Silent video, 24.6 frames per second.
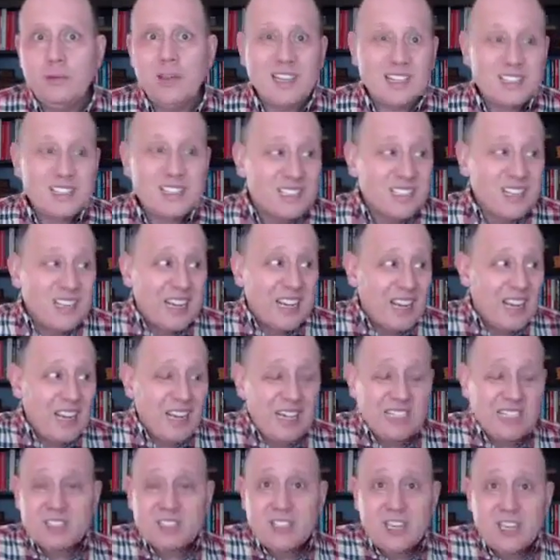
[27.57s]
Because
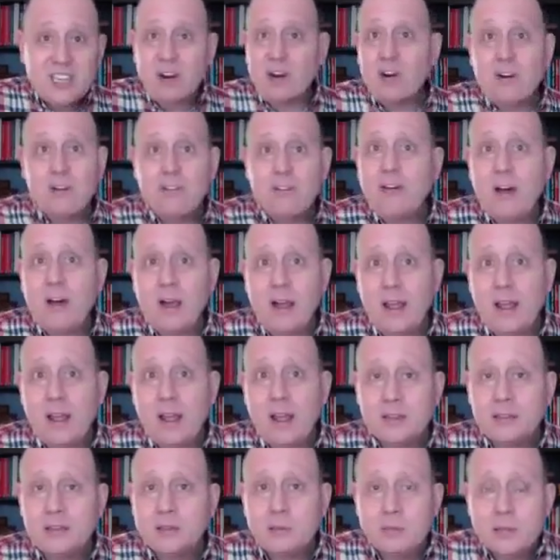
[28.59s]
it's
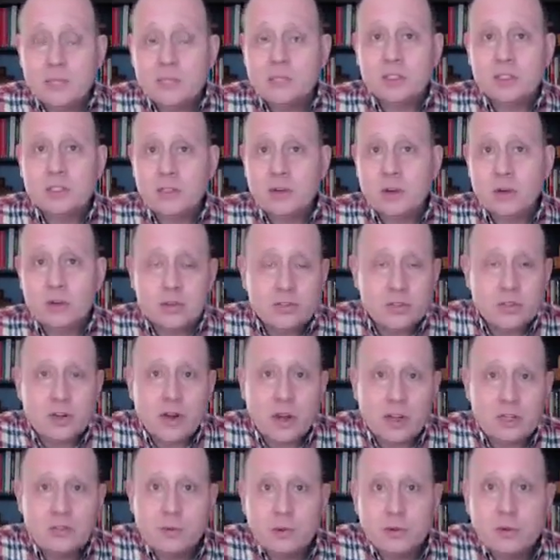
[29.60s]
terrifying as a business owner,
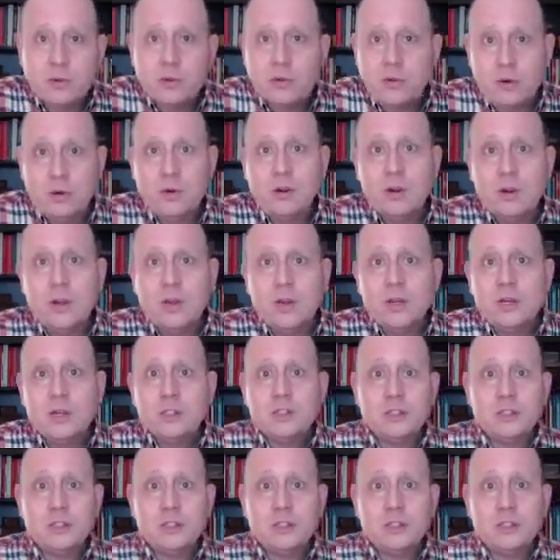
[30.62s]
as an entrepreneur,